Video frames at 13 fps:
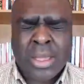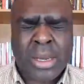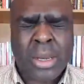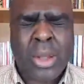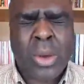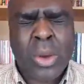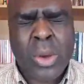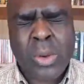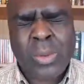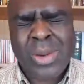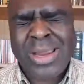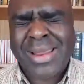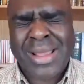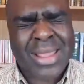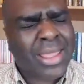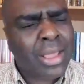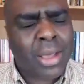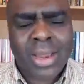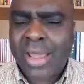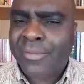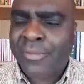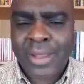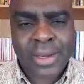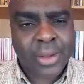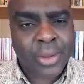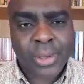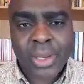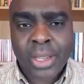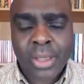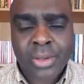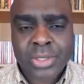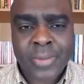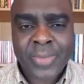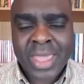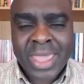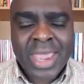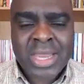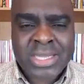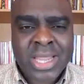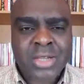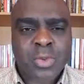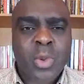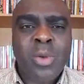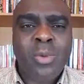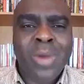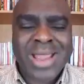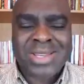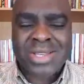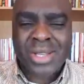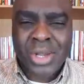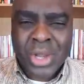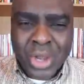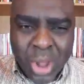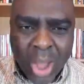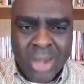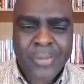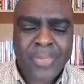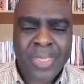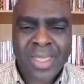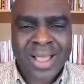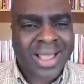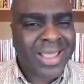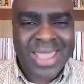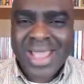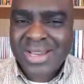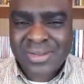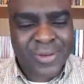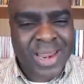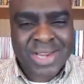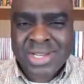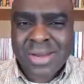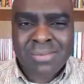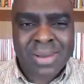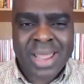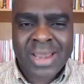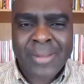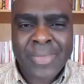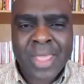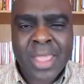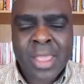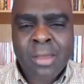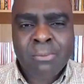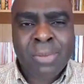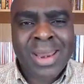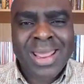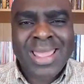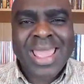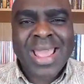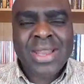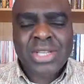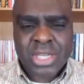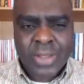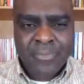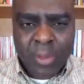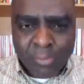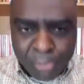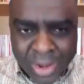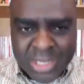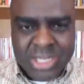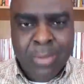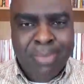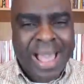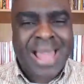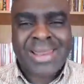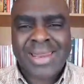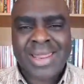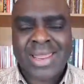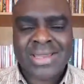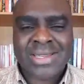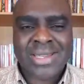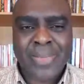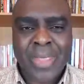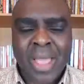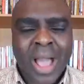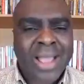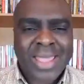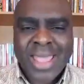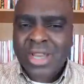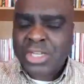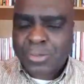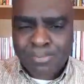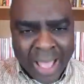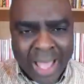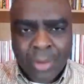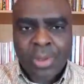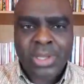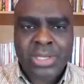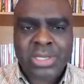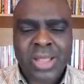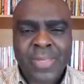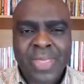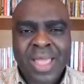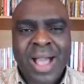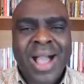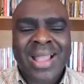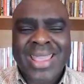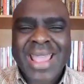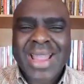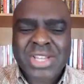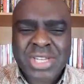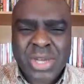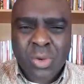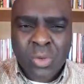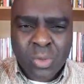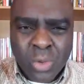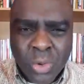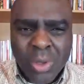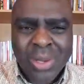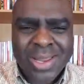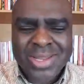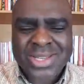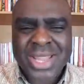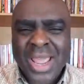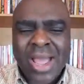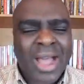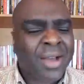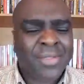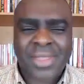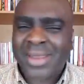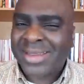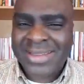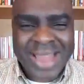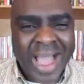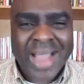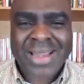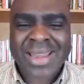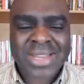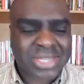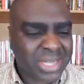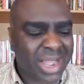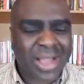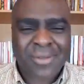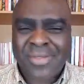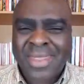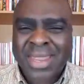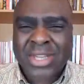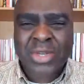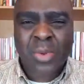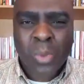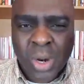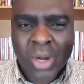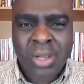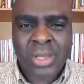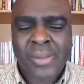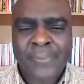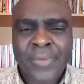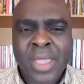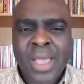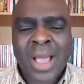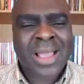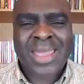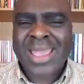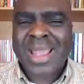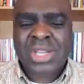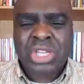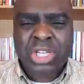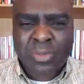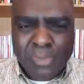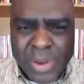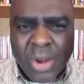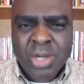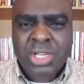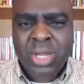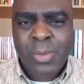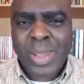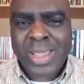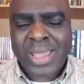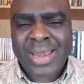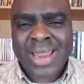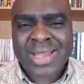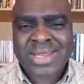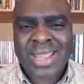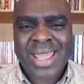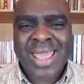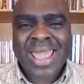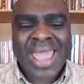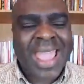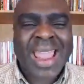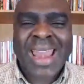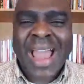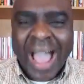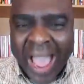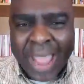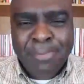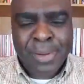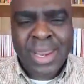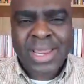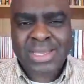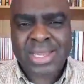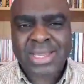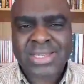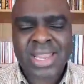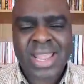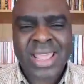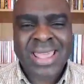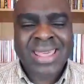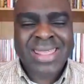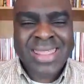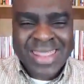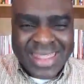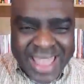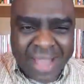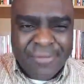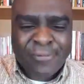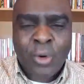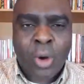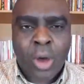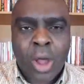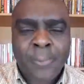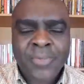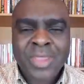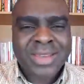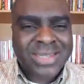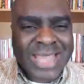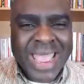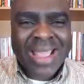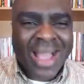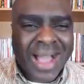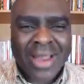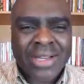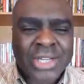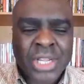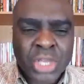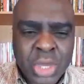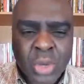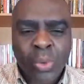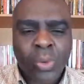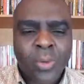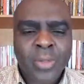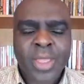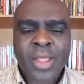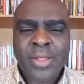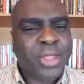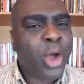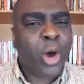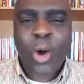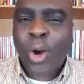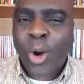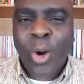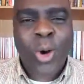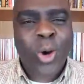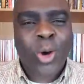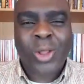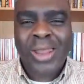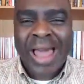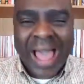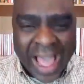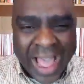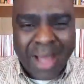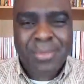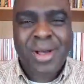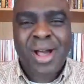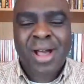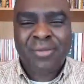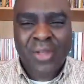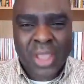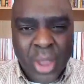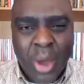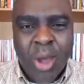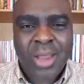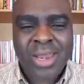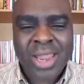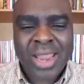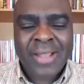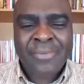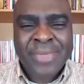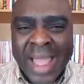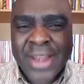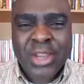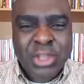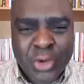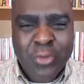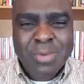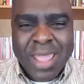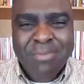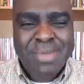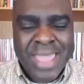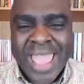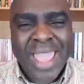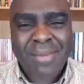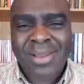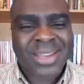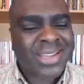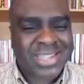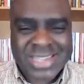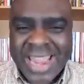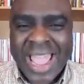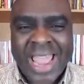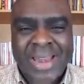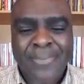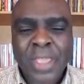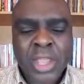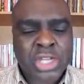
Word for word: Glory to God, I feel the Holy Ghost. He says, We wrestle not against flesh and blood, but against principalities, against powers, against the rulers of the darkness of this world, against spiritual wickedness in high places. Therefore, take unto you the whole armor of God, that you may be able to stand.